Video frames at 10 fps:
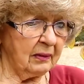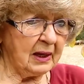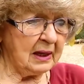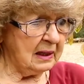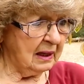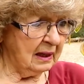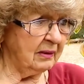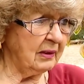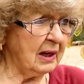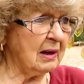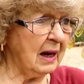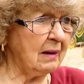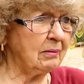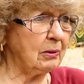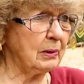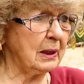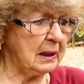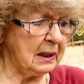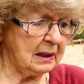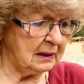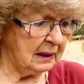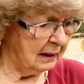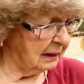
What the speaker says: They'll have it ready, and